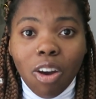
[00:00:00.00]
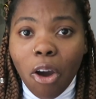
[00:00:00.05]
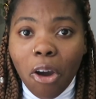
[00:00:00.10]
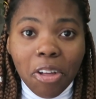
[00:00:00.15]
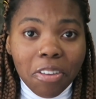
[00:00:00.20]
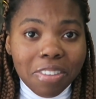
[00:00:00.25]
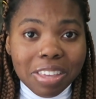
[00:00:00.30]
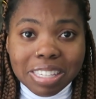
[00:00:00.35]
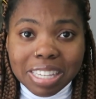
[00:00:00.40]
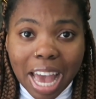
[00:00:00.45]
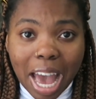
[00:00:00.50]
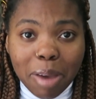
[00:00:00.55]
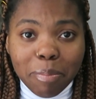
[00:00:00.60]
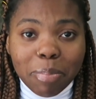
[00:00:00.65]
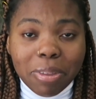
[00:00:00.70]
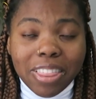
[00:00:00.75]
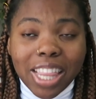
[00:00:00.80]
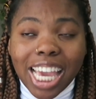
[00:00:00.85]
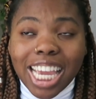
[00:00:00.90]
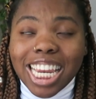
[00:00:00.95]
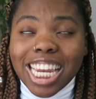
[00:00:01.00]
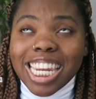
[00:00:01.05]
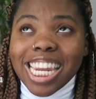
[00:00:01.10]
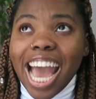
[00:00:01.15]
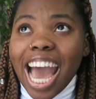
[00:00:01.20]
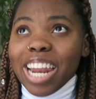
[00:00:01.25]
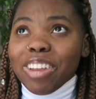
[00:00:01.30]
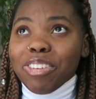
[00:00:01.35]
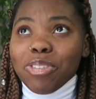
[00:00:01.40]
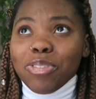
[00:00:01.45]
All this happened like
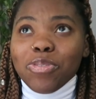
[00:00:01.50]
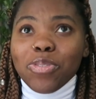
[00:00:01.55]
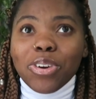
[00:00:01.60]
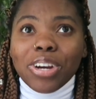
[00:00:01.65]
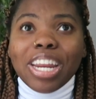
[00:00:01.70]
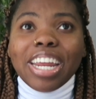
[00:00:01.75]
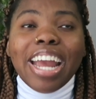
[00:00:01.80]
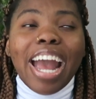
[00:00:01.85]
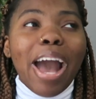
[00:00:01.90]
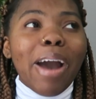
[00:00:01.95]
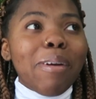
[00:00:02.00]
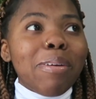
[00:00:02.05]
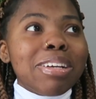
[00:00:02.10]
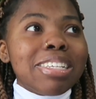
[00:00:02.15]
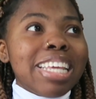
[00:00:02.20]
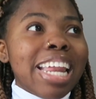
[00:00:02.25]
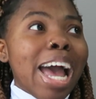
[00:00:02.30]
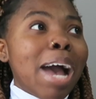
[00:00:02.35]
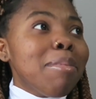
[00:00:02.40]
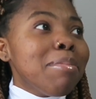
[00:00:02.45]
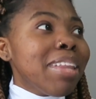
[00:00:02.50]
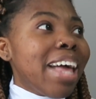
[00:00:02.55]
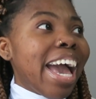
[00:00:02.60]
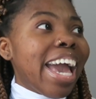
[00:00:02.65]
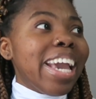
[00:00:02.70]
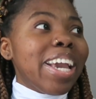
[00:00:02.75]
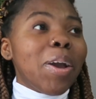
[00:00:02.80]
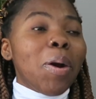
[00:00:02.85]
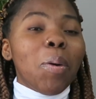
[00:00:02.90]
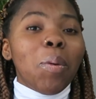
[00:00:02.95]
not even 48 hours. I'm
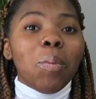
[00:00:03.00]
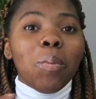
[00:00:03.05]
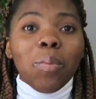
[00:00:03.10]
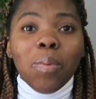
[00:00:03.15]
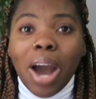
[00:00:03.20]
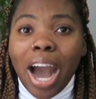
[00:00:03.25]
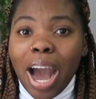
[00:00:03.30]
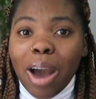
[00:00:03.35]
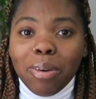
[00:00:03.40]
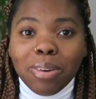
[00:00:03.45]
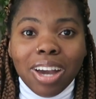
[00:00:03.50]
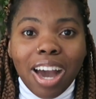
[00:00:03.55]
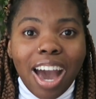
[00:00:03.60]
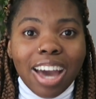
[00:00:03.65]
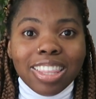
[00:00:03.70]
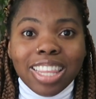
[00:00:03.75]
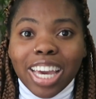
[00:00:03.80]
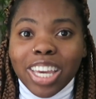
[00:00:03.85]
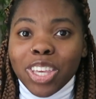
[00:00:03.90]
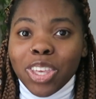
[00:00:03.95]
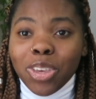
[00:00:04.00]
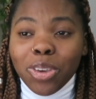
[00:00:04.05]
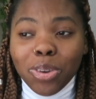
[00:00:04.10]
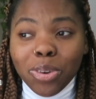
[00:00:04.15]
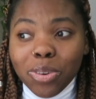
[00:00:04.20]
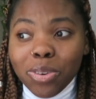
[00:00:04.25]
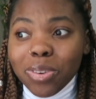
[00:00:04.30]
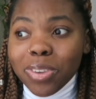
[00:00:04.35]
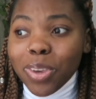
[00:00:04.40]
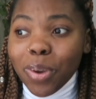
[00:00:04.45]
like, wow, God, like
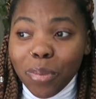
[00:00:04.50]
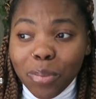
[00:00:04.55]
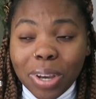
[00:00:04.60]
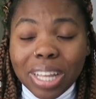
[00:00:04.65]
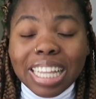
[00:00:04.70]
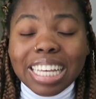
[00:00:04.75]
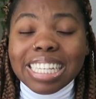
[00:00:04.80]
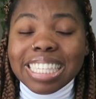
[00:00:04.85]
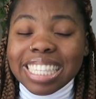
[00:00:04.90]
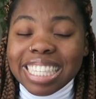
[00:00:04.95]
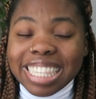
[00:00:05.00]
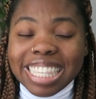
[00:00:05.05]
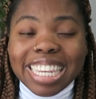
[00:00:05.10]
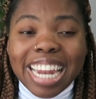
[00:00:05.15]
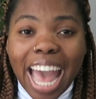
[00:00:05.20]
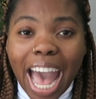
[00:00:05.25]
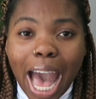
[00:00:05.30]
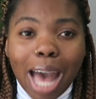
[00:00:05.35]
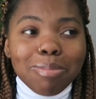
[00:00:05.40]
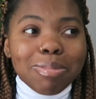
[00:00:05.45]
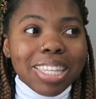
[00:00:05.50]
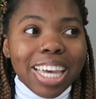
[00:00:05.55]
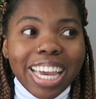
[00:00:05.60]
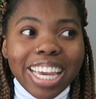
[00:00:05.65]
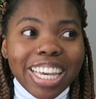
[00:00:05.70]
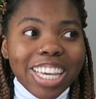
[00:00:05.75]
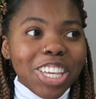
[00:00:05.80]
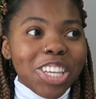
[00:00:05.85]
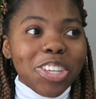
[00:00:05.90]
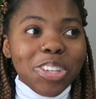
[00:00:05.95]
you really snapped.
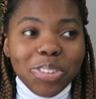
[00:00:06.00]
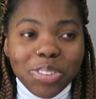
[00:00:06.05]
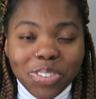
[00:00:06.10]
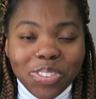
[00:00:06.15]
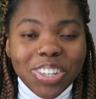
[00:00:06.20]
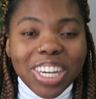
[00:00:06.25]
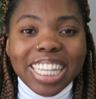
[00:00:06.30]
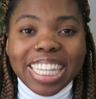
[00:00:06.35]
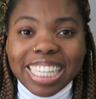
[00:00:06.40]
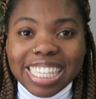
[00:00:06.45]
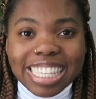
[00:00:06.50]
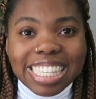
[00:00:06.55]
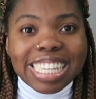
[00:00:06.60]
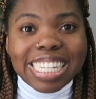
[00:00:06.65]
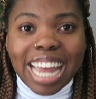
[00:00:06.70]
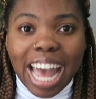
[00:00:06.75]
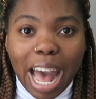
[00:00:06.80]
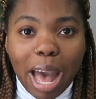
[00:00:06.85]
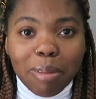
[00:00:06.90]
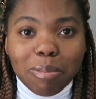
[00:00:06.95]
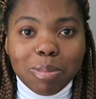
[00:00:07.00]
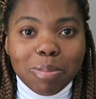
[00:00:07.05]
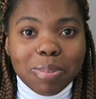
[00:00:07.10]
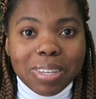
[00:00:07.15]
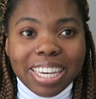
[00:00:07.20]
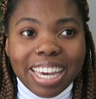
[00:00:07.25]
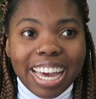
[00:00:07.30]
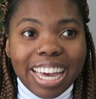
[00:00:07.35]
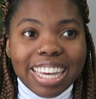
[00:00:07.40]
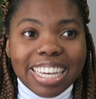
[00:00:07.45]
Like you really snapped,
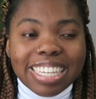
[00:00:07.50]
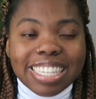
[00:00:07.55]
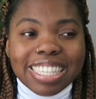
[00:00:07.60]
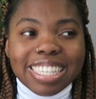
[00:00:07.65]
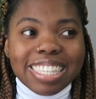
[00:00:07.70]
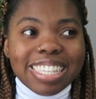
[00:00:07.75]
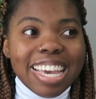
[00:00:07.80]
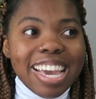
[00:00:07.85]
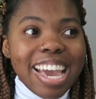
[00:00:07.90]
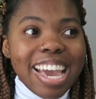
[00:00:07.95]
because